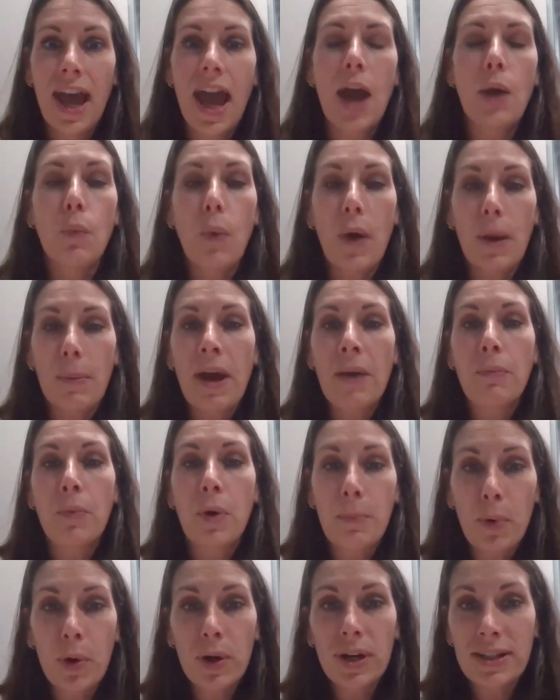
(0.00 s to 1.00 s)
And at
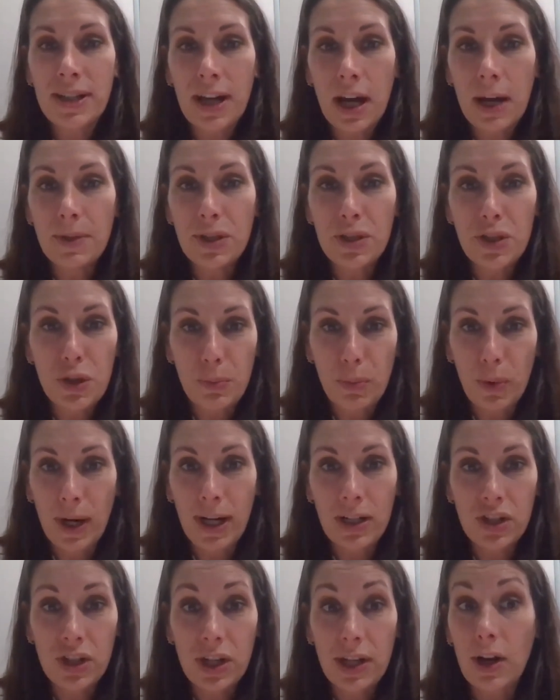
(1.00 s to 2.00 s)
what point in time does your
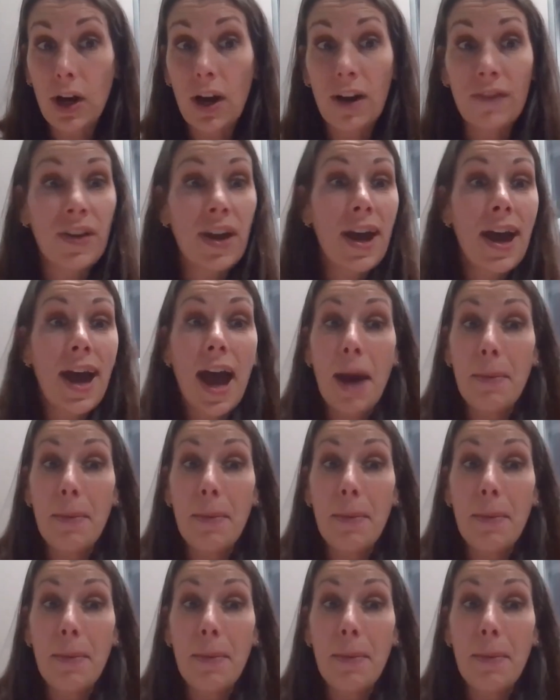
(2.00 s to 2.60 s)
brain shut off?